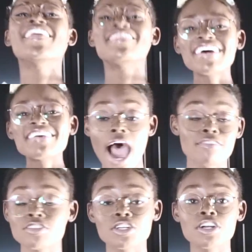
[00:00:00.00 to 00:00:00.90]
But
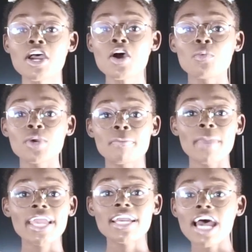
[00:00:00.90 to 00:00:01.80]
after, we
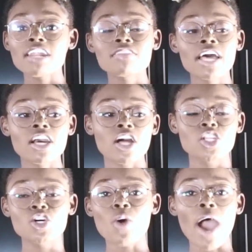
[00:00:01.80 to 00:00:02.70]
made kind of like
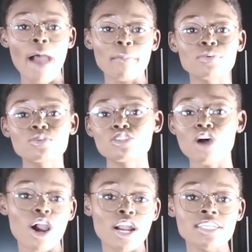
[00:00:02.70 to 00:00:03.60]
little apple
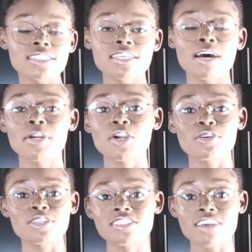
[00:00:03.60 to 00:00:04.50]
tarts and
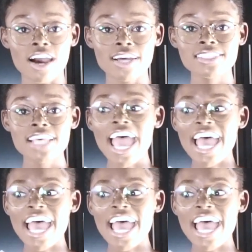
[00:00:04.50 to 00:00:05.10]
croissants.